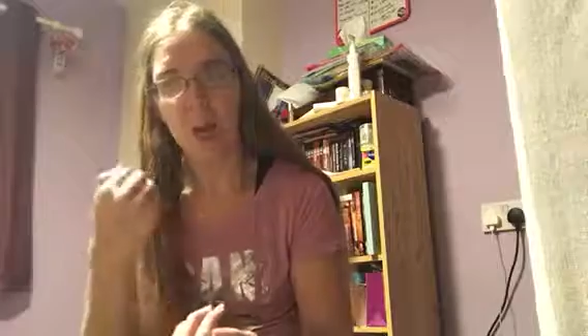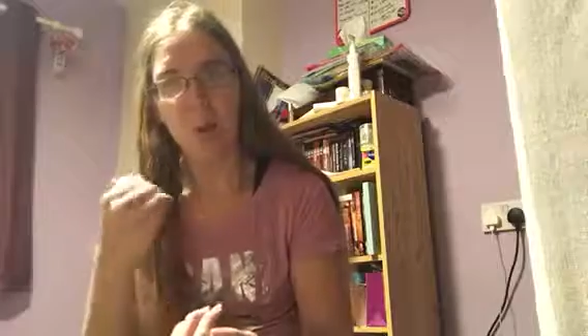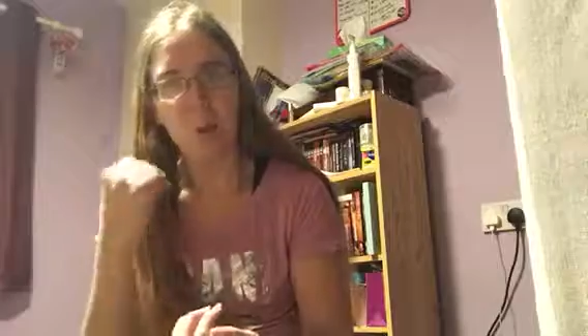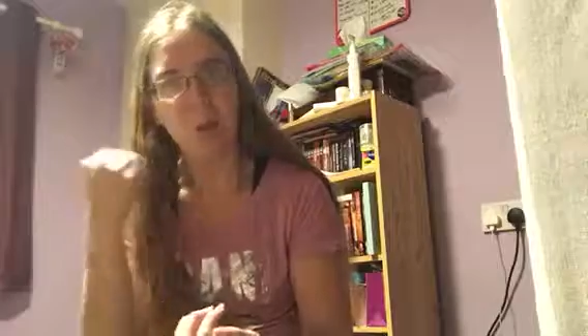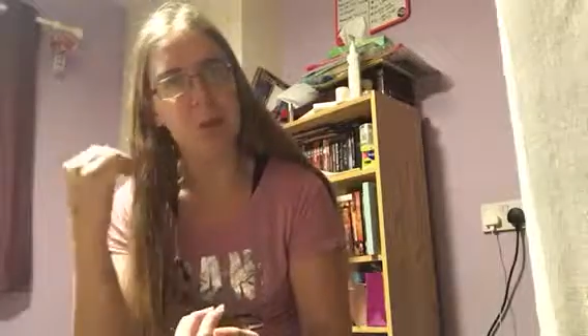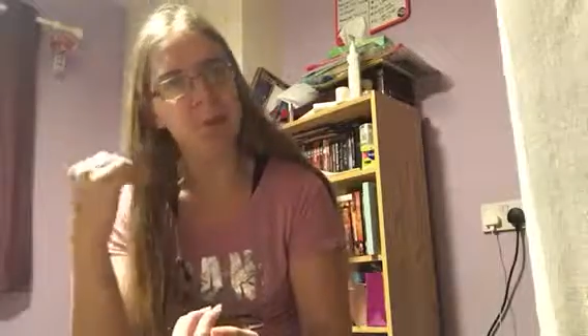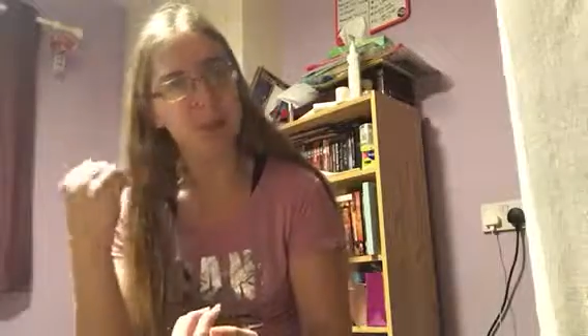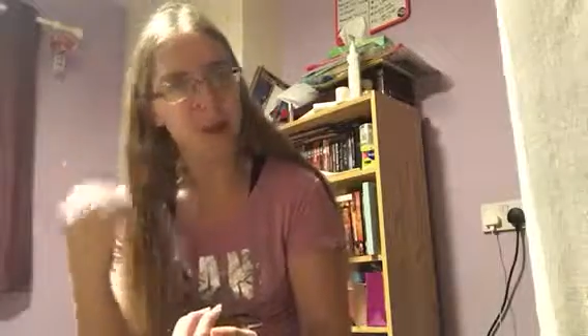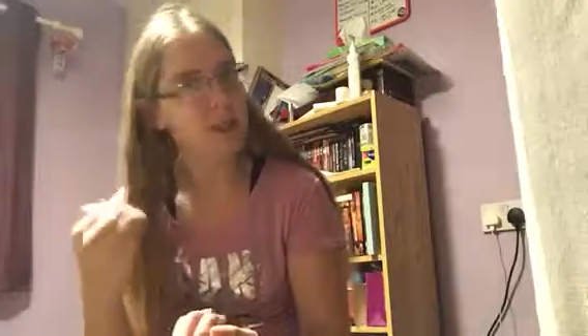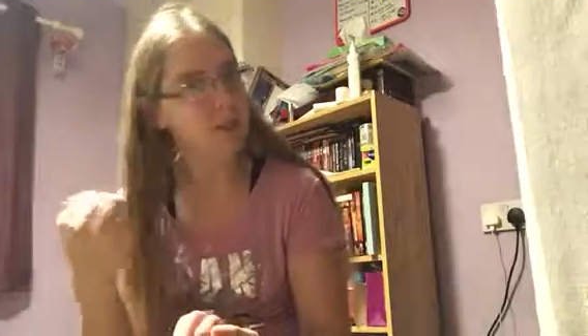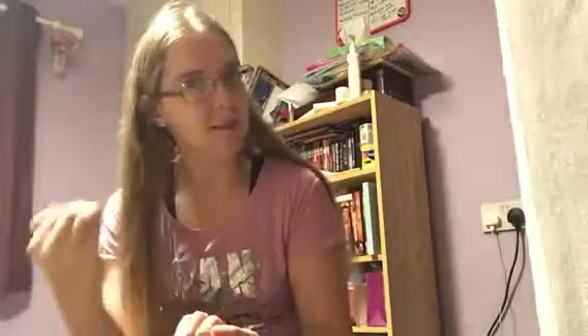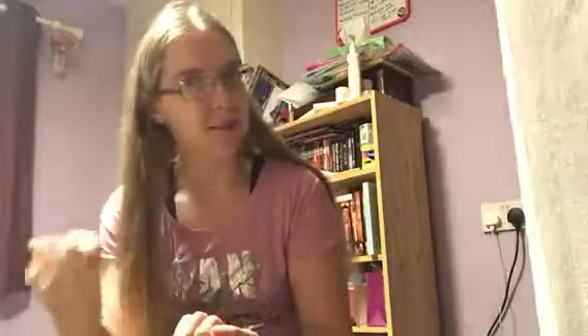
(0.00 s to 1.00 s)
And when we
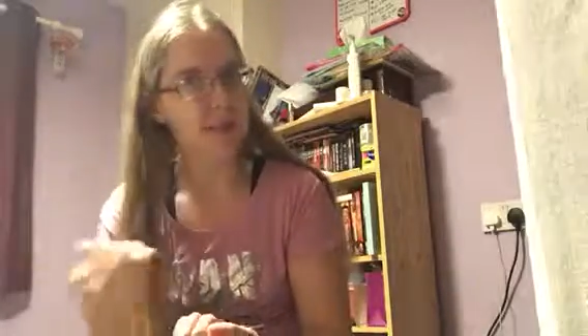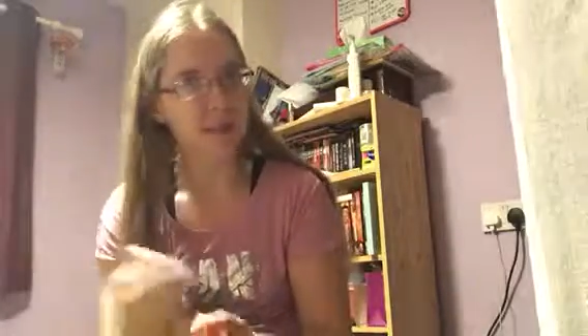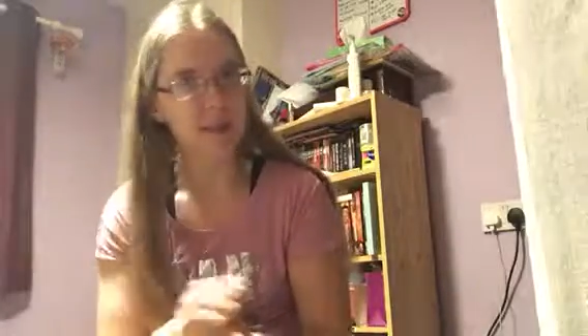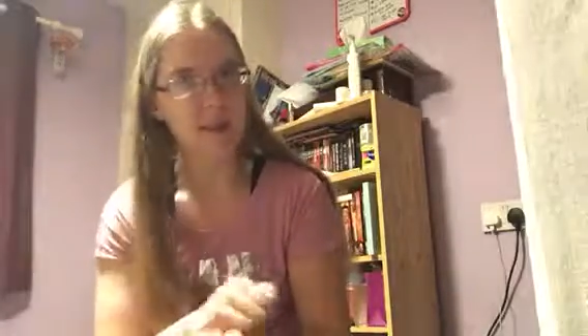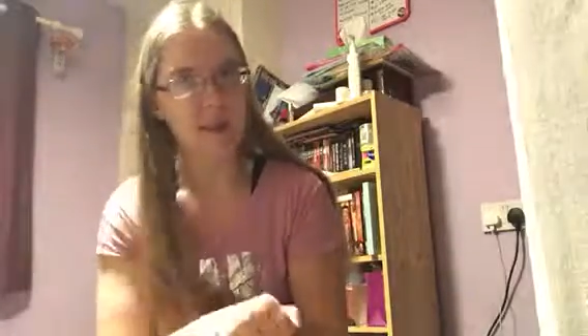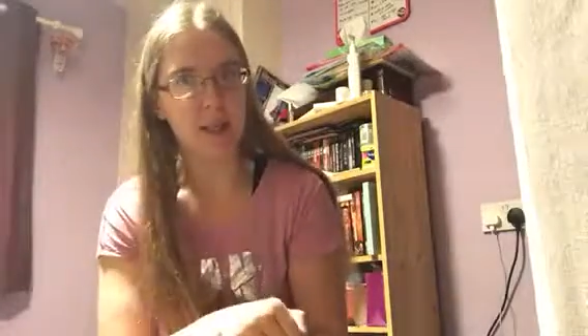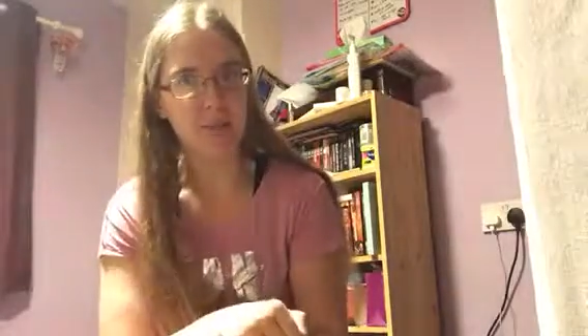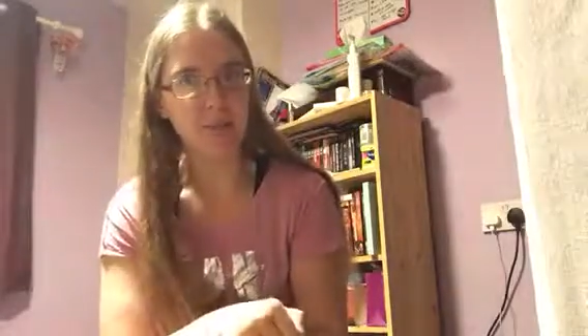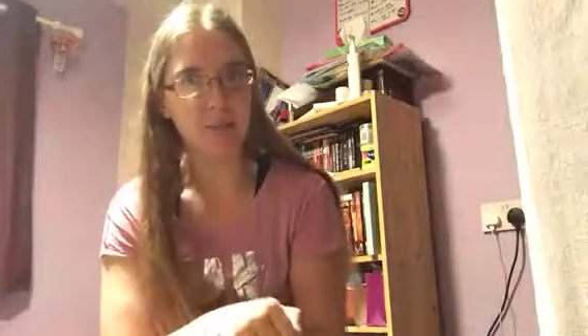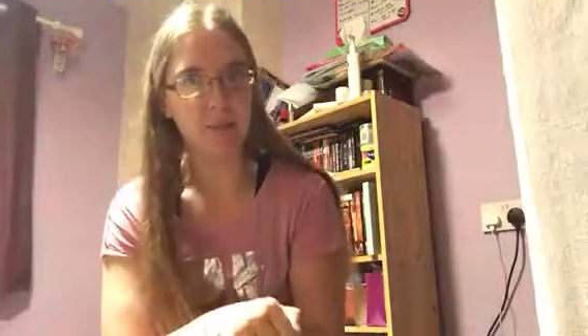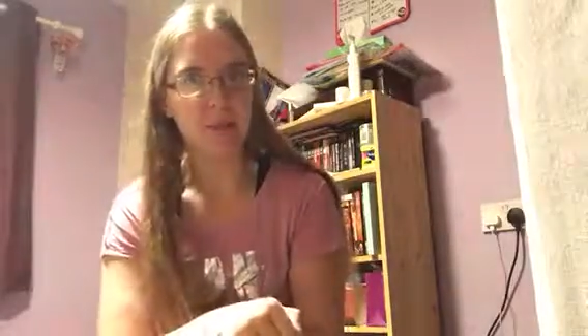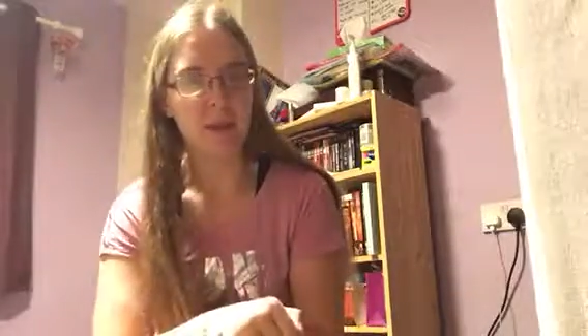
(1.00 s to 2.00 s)
redirect a
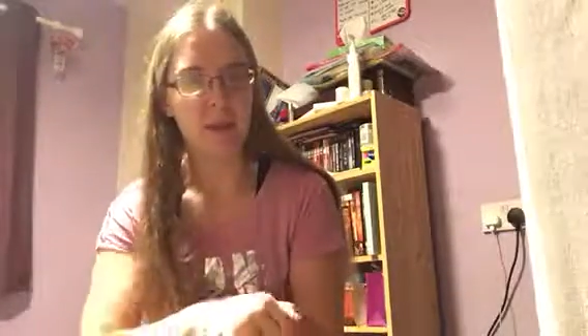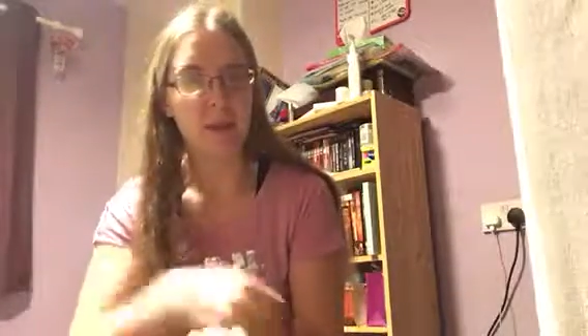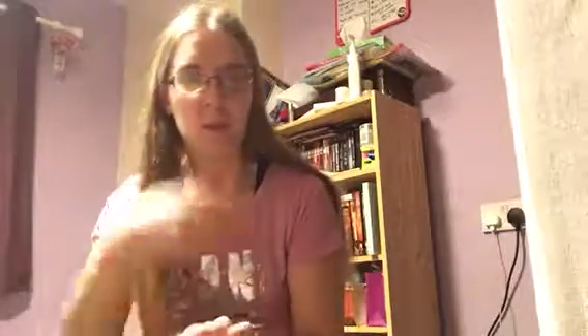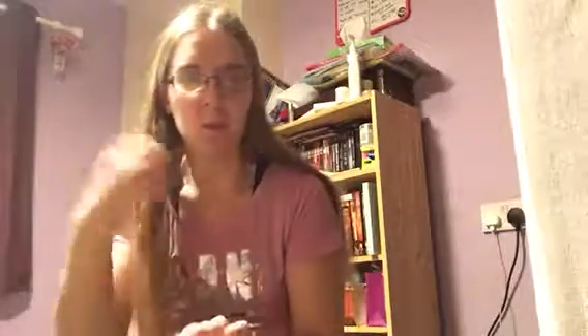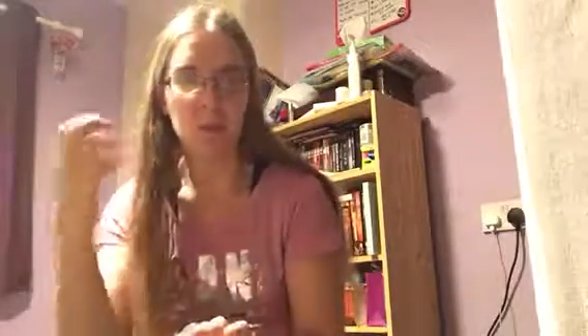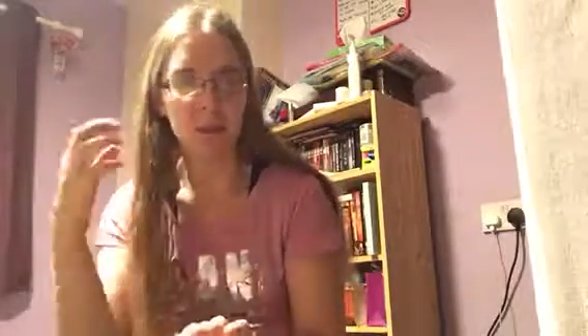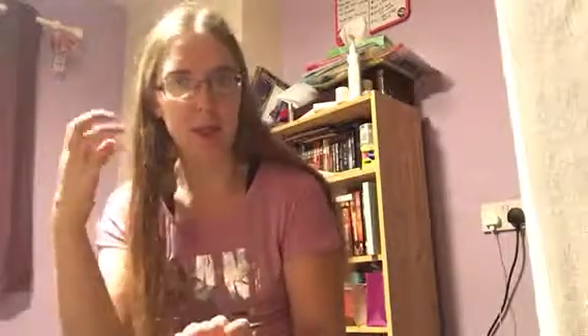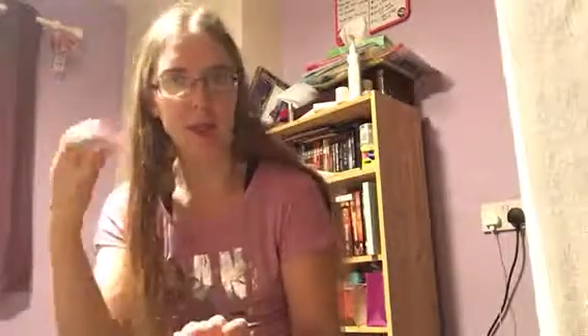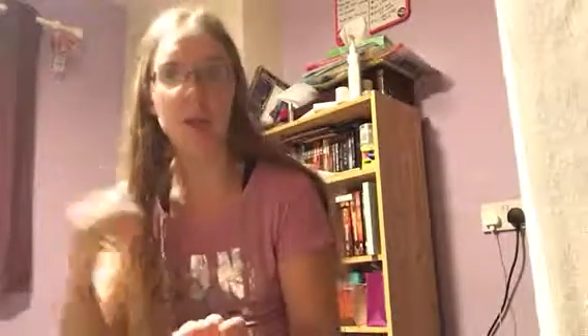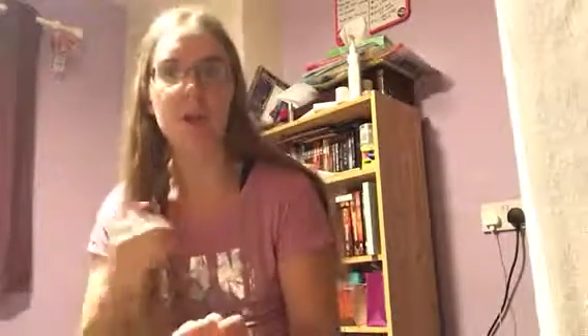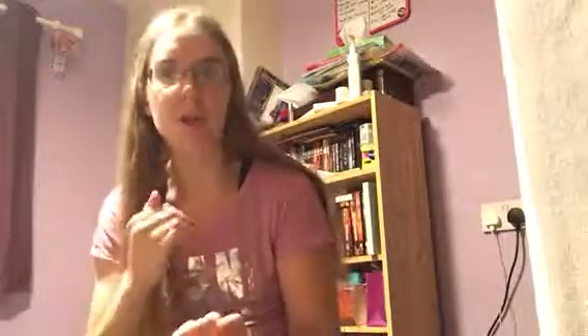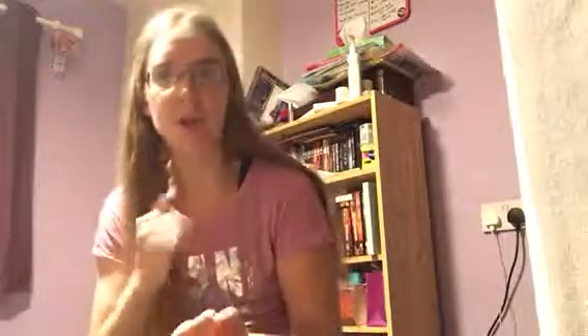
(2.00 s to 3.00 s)
stim, we
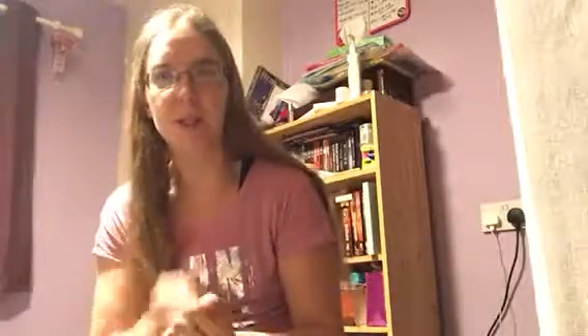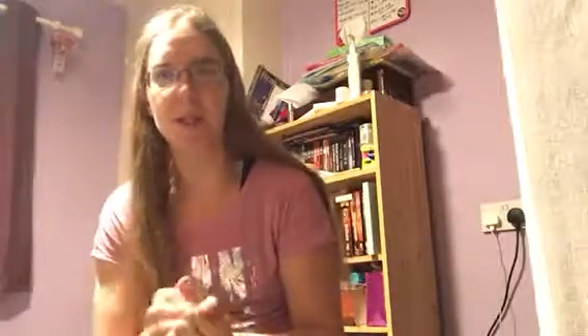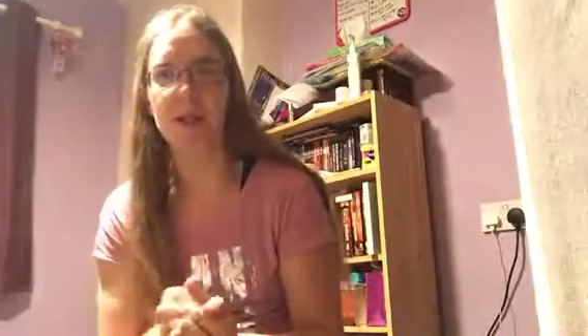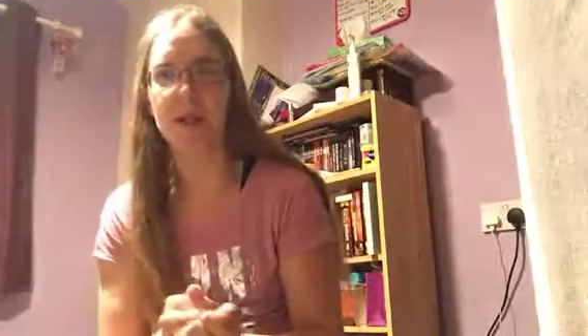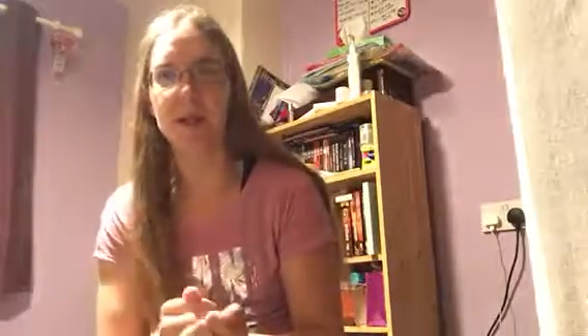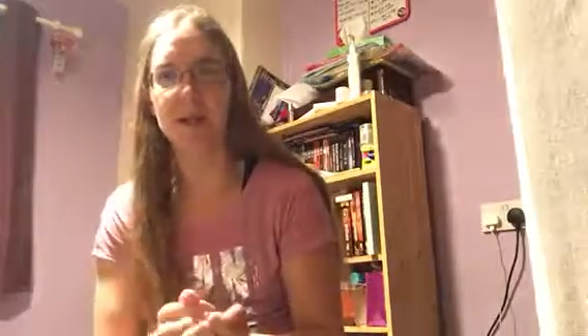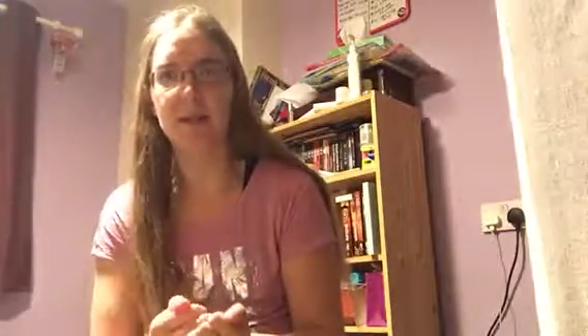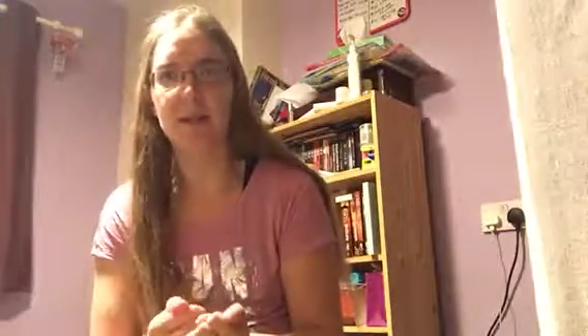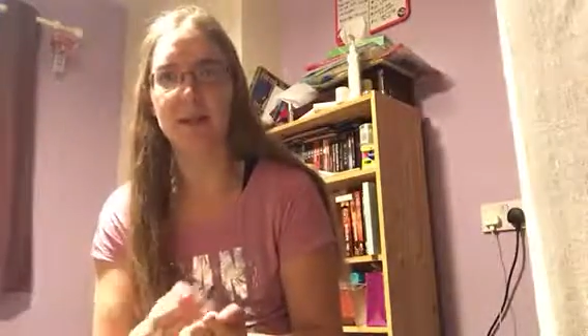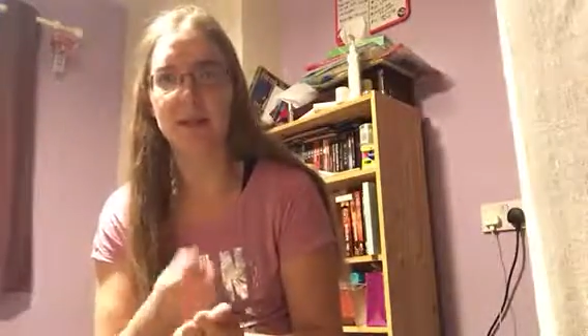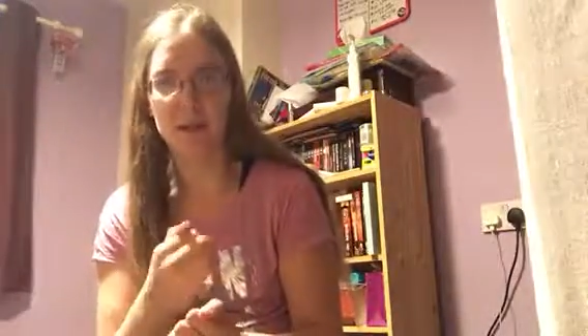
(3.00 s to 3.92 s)
do not do that